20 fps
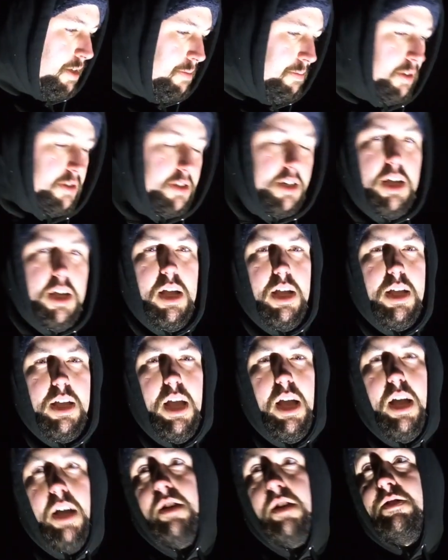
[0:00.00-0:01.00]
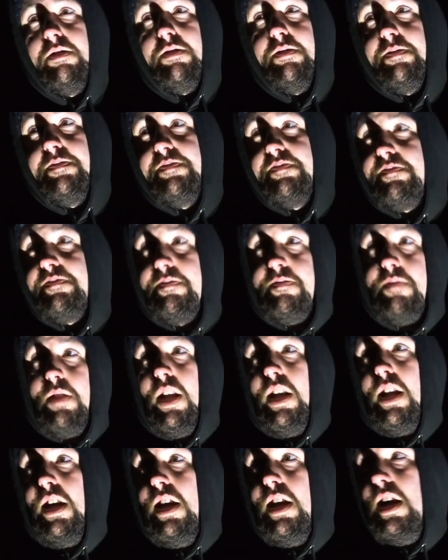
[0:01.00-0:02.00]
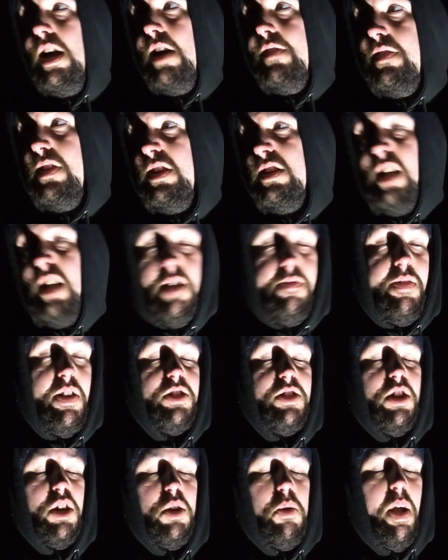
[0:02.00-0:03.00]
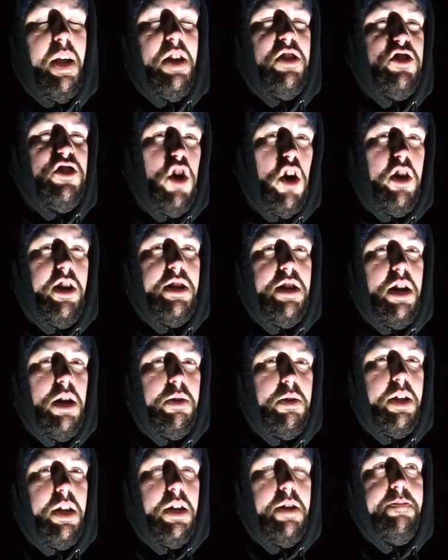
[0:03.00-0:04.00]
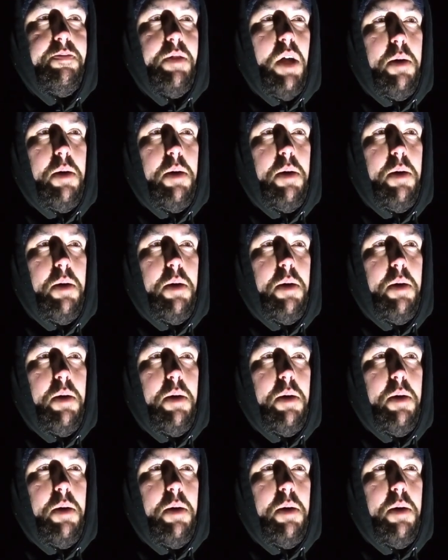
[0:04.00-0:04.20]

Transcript: But yeah, I've actually quite enjoyed it down here.